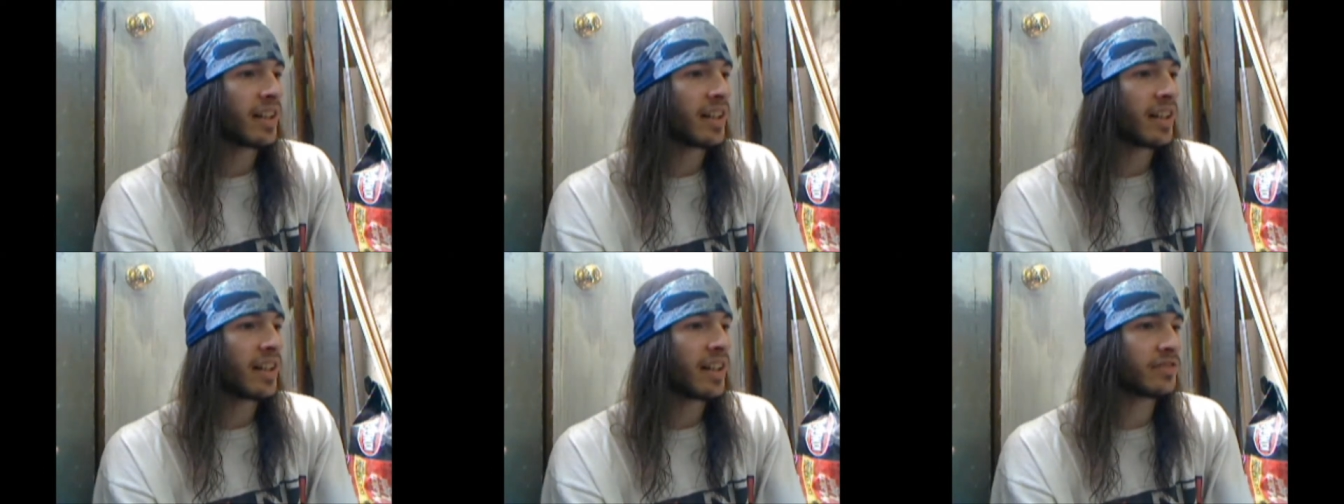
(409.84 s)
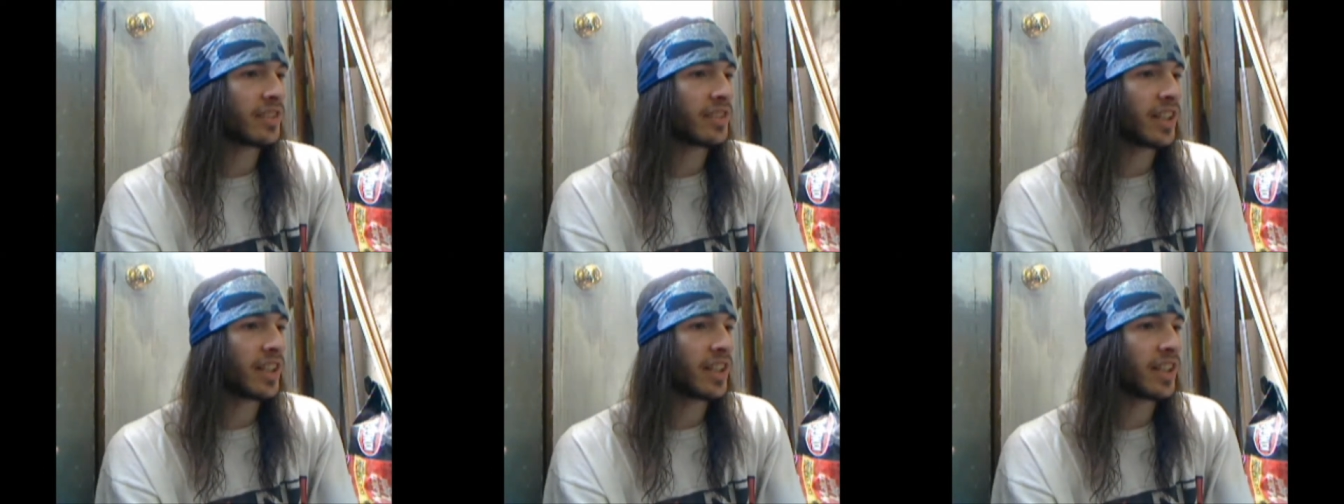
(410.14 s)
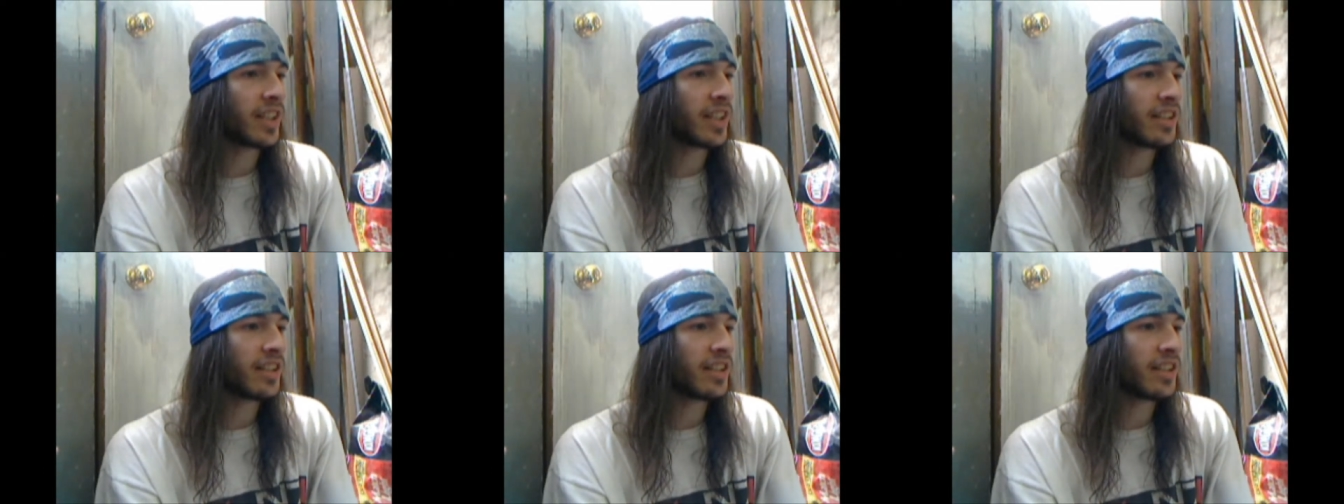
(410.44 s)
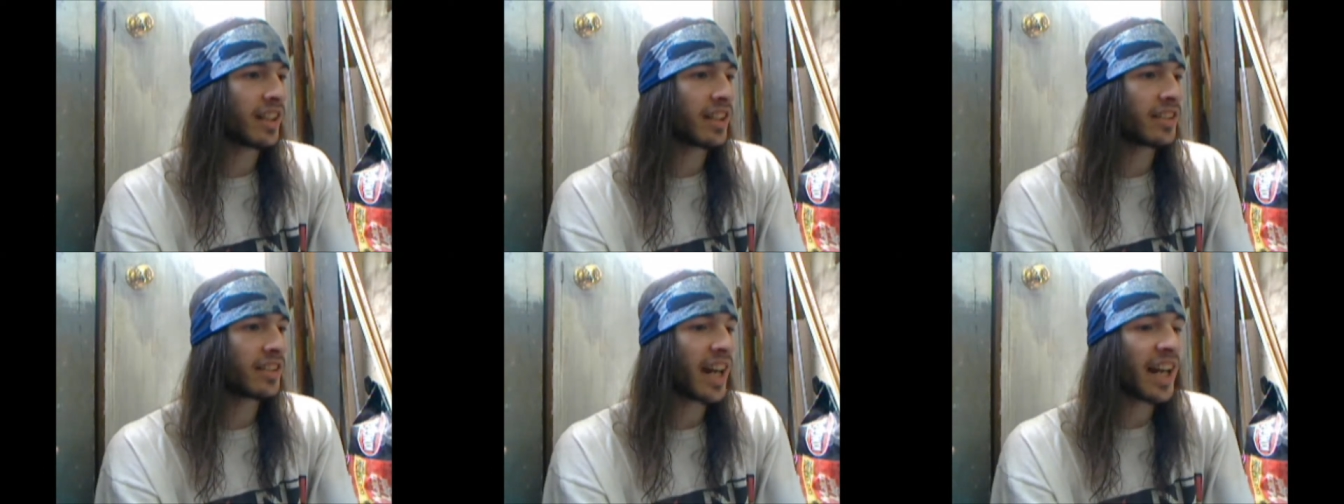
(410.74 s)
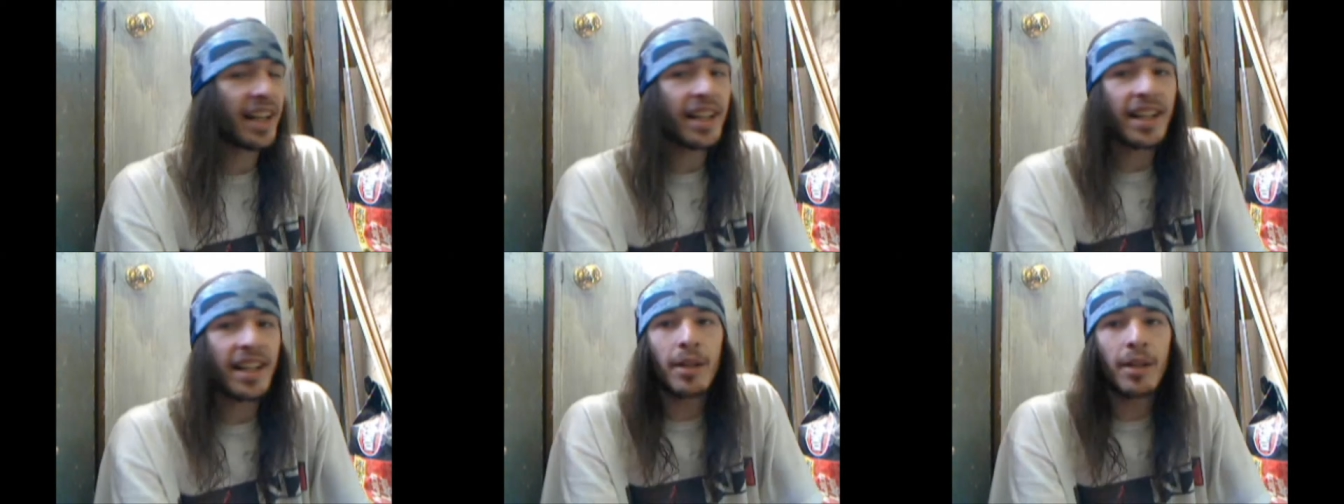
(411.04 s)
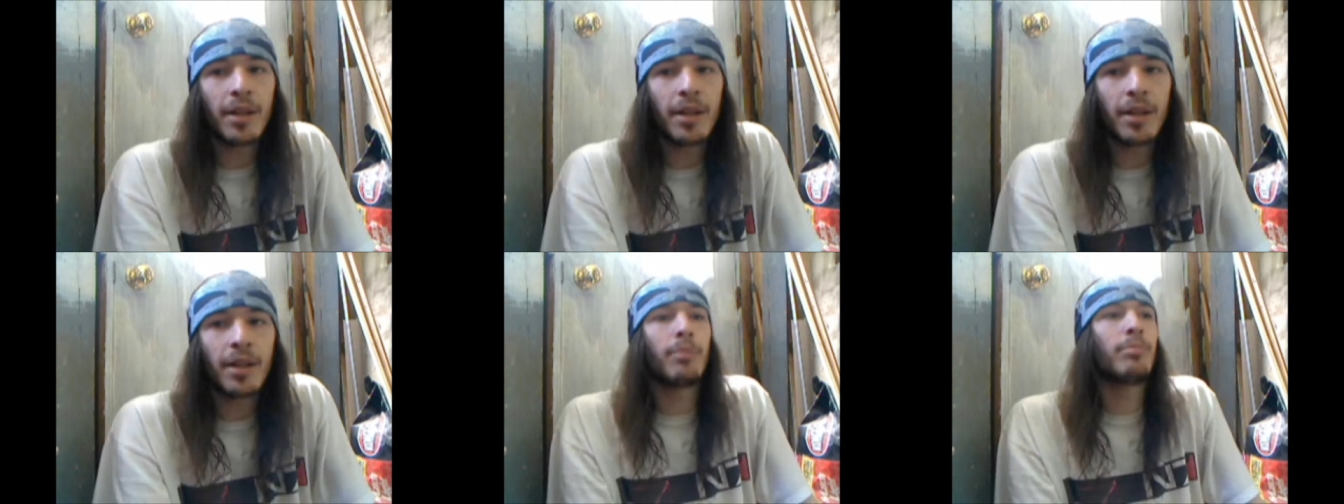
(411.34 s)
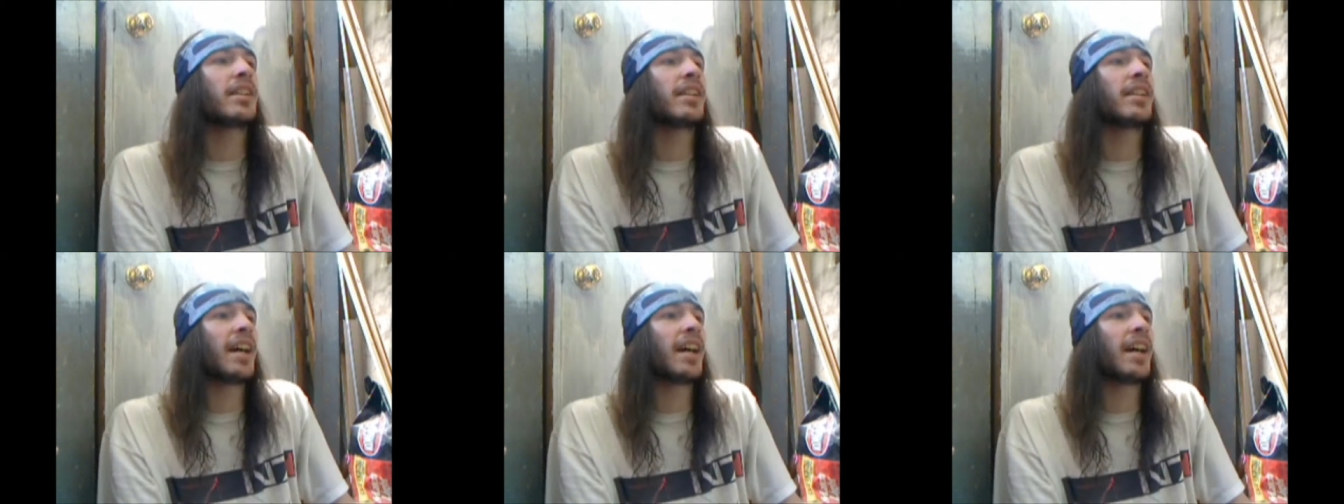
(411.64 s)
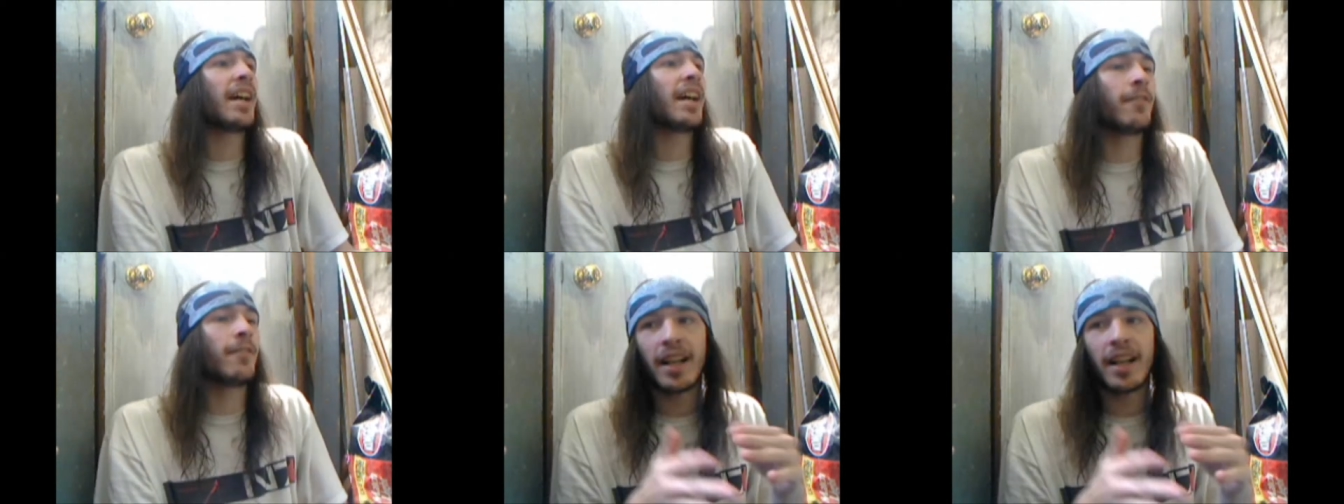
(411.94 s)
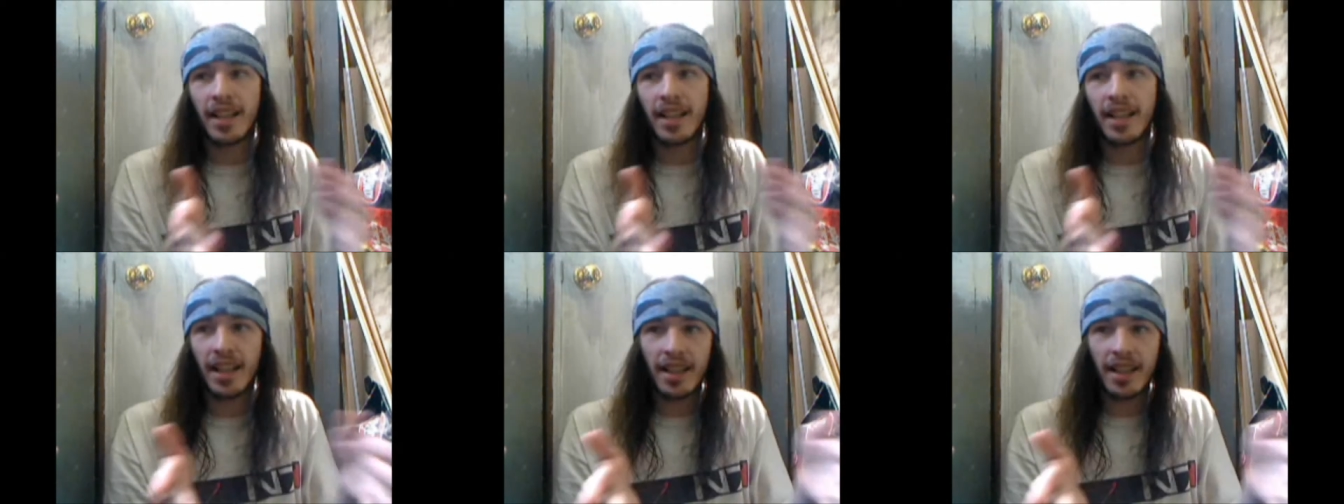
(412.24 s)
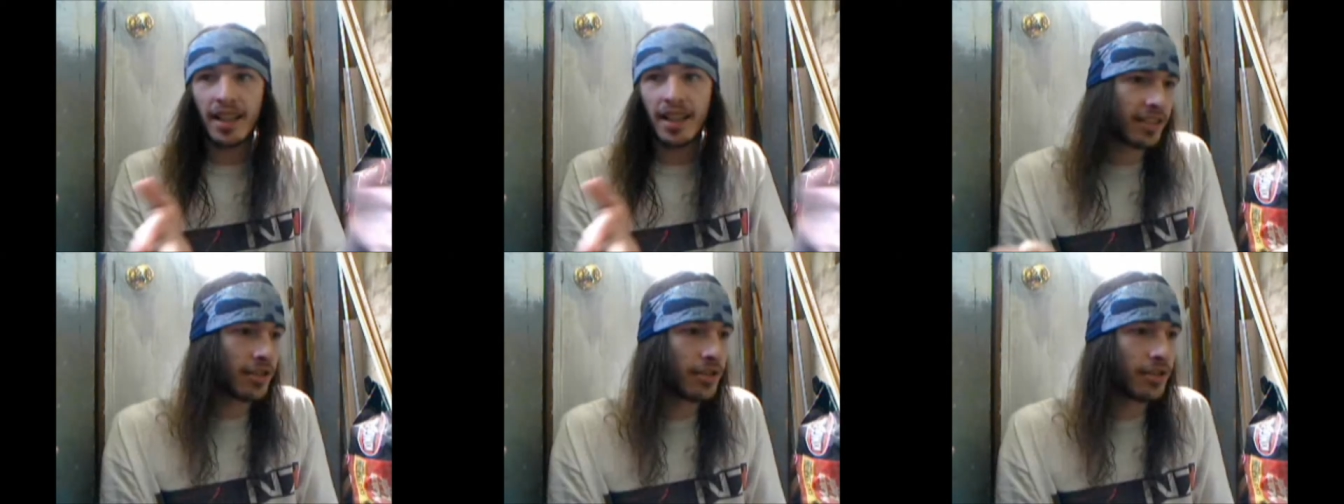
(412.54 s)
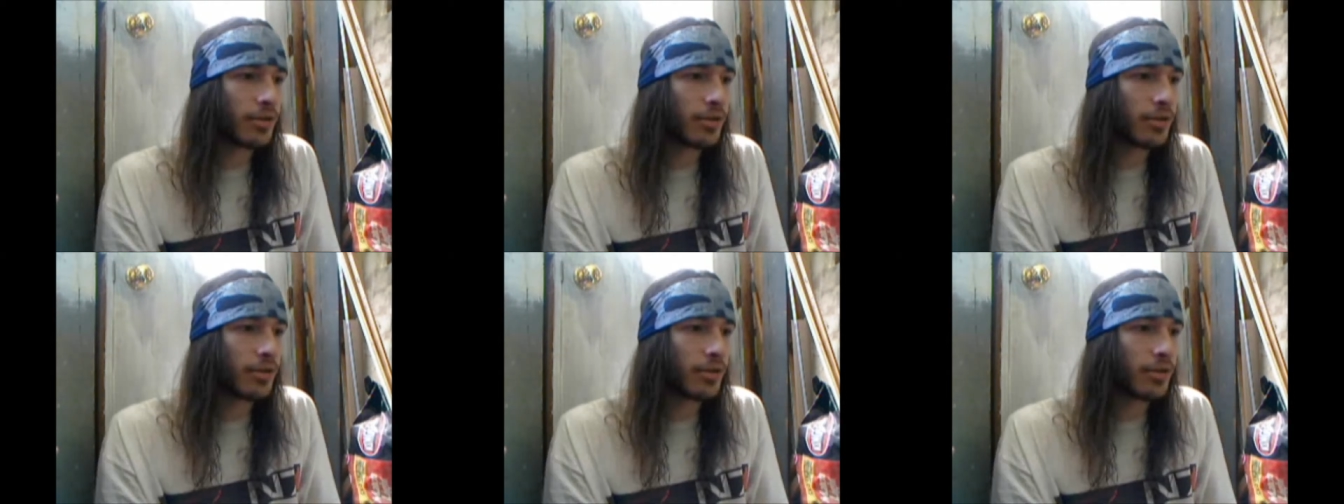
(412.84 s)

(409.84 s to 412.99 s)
and then like, I ain't got a problem with the guy. In fact, I like the dude.